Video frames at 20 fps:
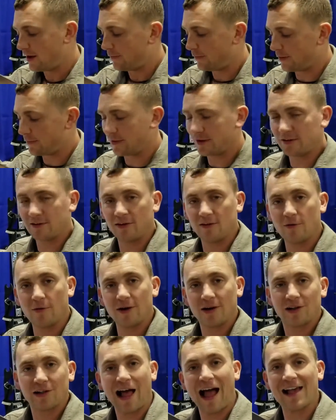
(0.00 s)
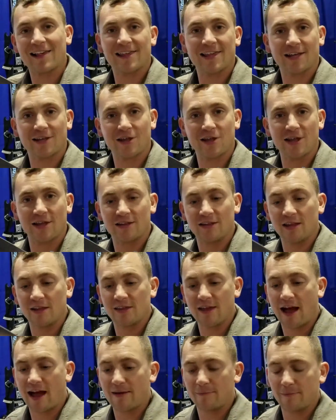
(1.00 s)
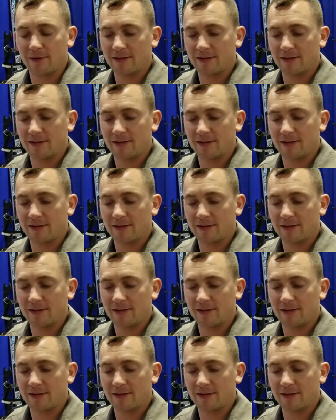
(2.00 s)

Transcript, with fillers: we wanted to do a classic sheath design.